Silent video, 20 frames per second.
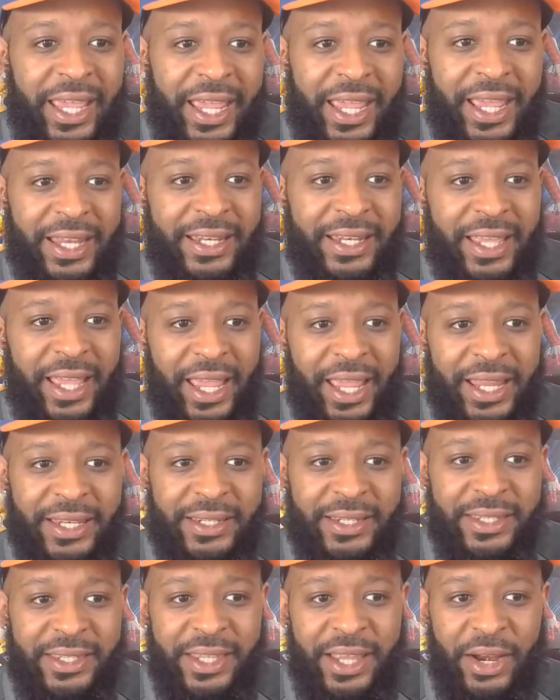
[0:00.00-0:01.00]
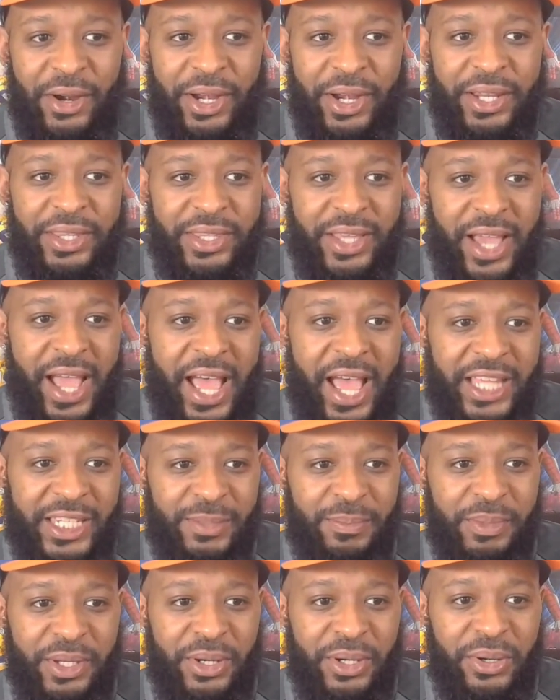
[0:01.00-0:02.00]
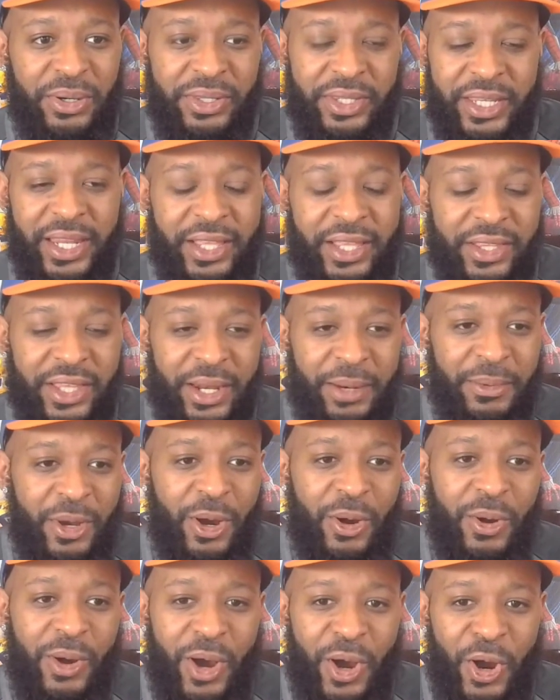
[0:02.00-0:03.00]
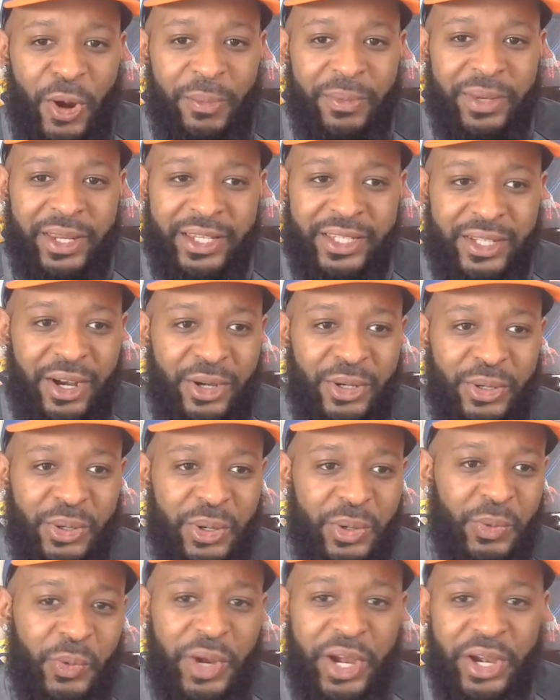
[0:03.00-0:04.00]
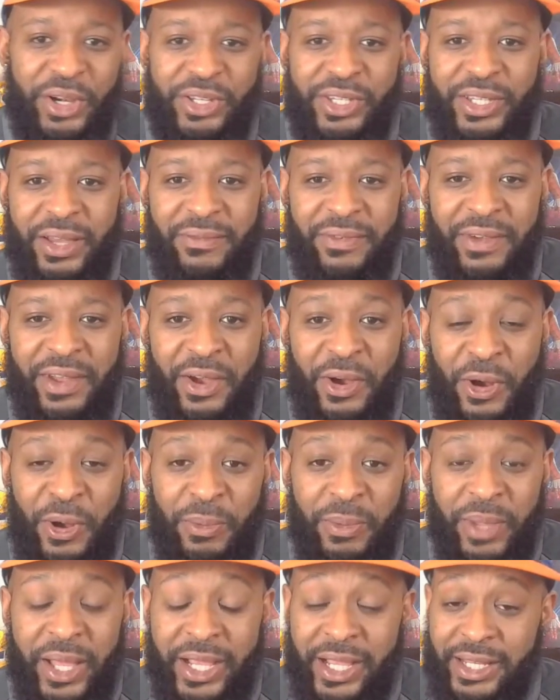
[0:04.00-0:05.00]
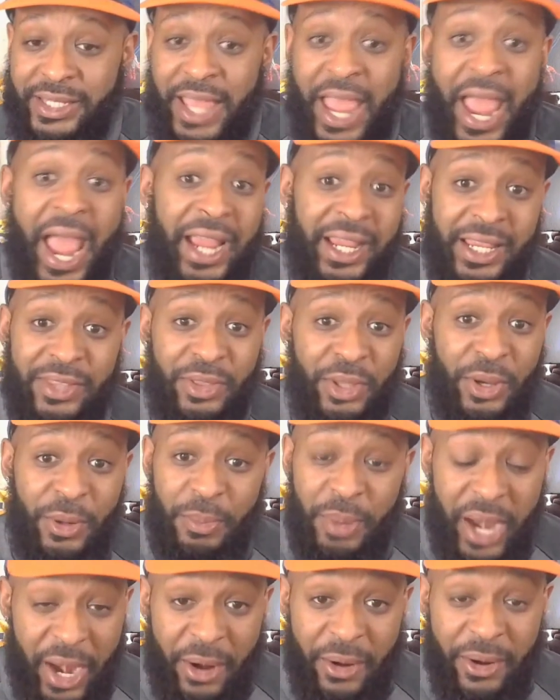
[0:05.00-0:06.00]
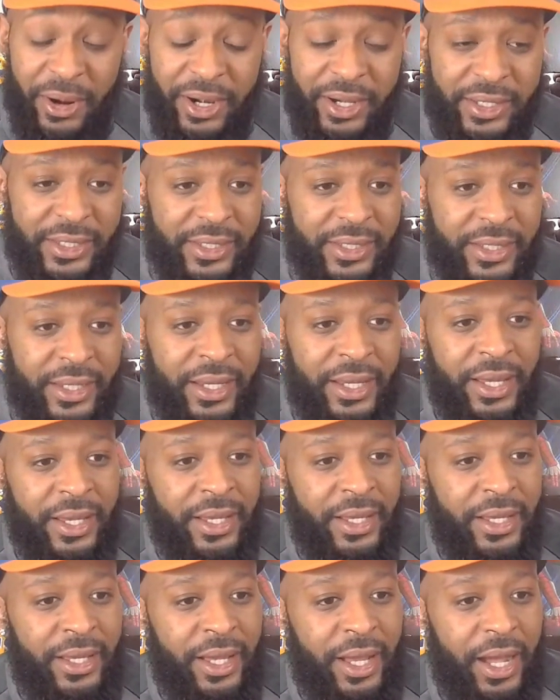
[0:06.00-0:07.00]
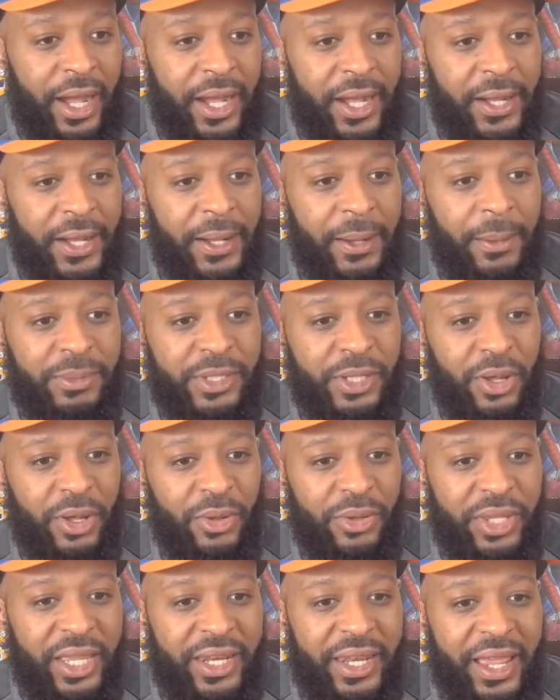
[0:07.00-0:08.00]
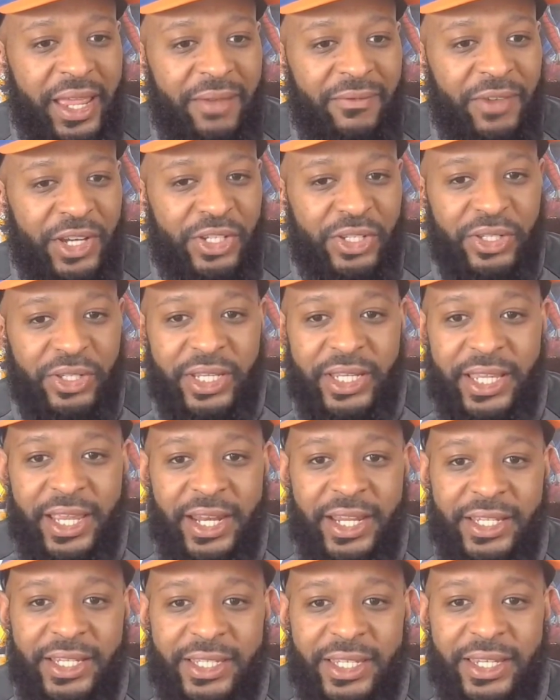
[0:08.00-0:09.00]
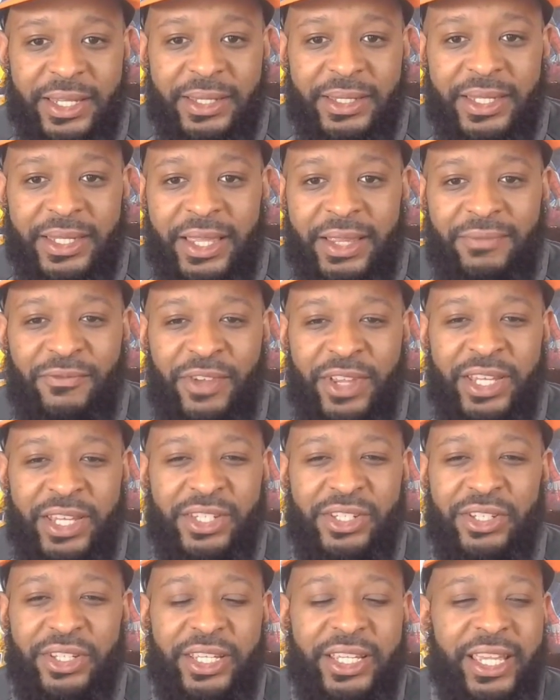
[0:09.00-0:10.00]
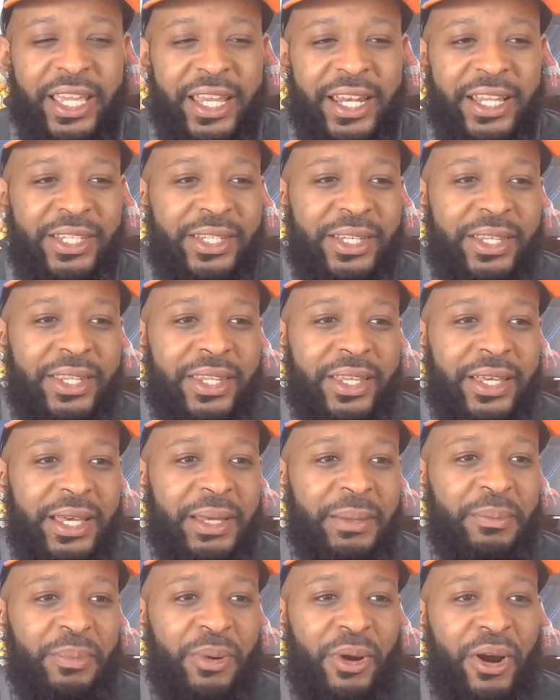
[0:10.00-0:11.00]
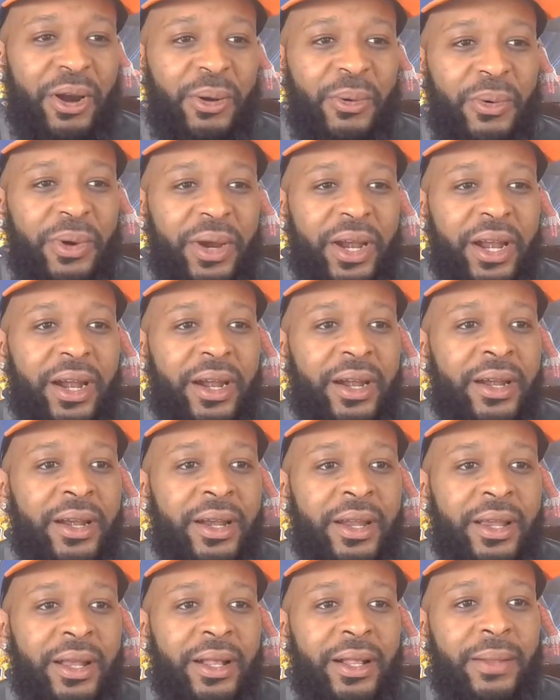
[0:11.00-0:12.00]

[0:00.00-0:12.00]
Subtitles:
And they're in the hospital, and then they let them go home, and they start doing weird stuff at home, like attacking their parents. So then they eventually get into the part where